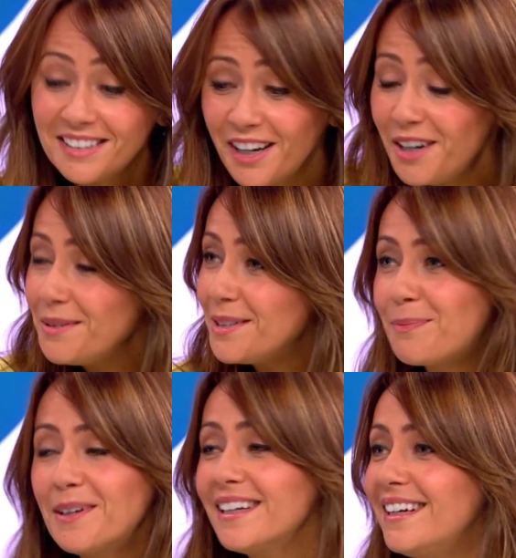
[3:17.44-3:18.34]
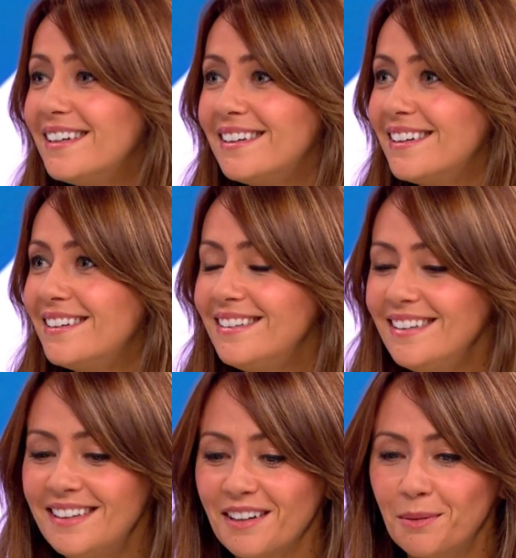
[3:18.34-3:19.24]
I do, it's brilliant.
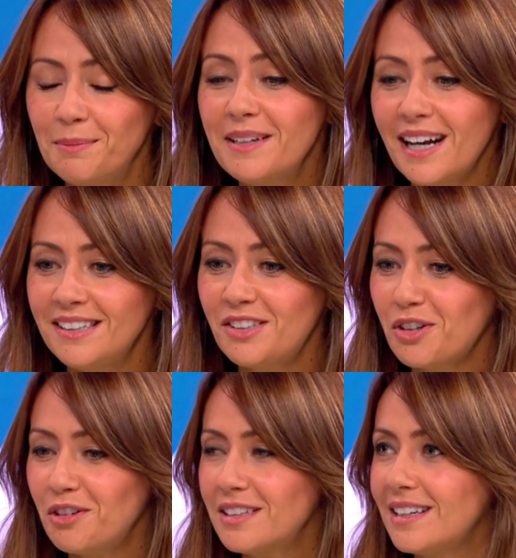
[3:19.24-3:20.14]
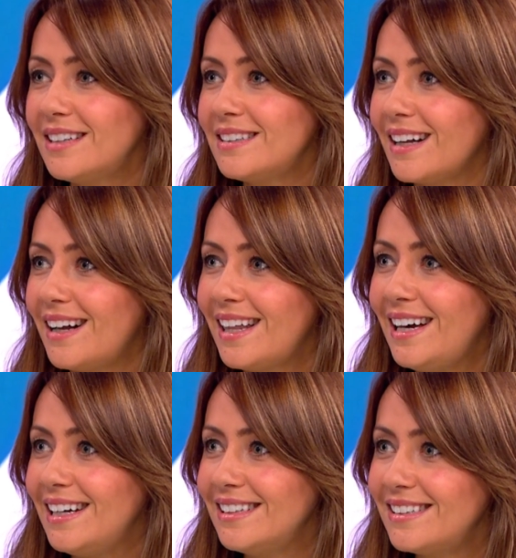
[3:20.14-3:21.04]
And, you know, when we're getting storylines like
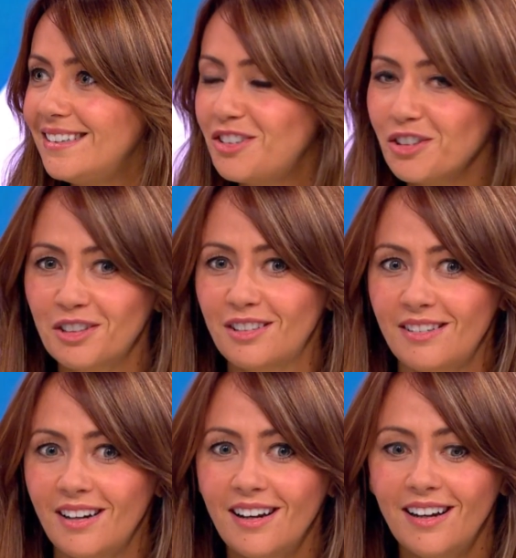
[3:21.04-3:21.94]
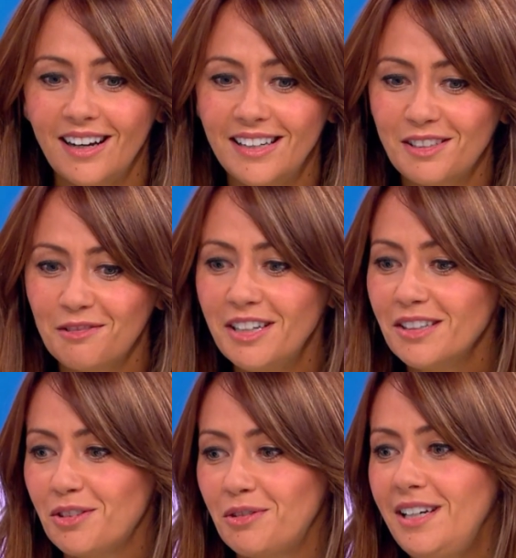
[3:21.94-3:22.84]
this, it's just, it's a
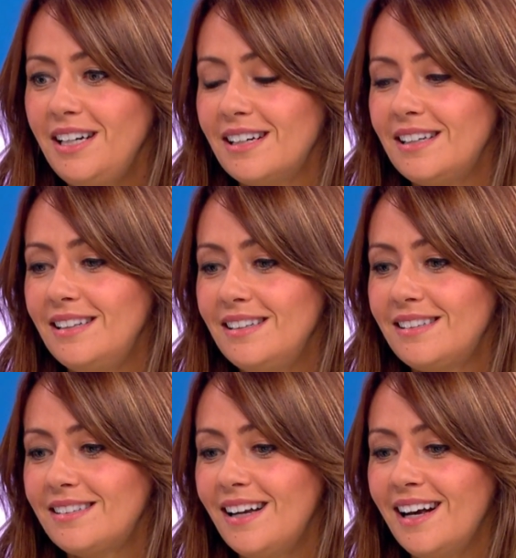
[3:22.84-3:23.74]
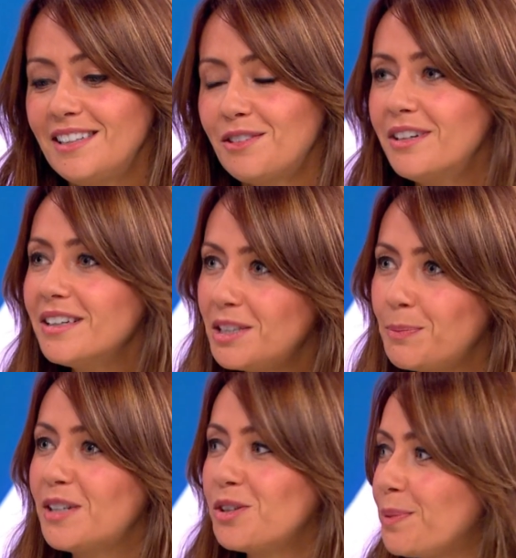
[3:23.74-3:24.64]
real treat, and it's, yeah, it's a really
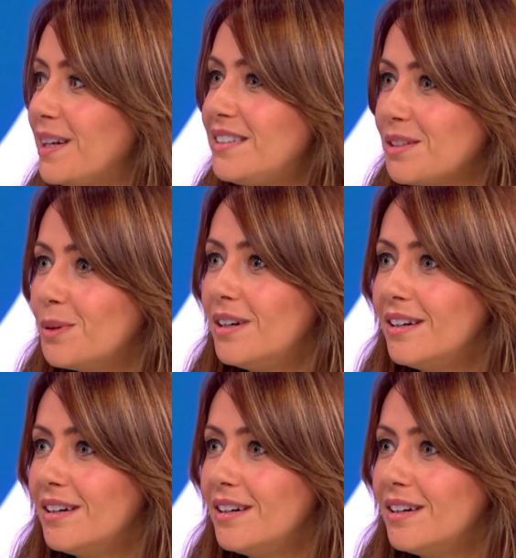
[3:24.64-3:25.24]
special place to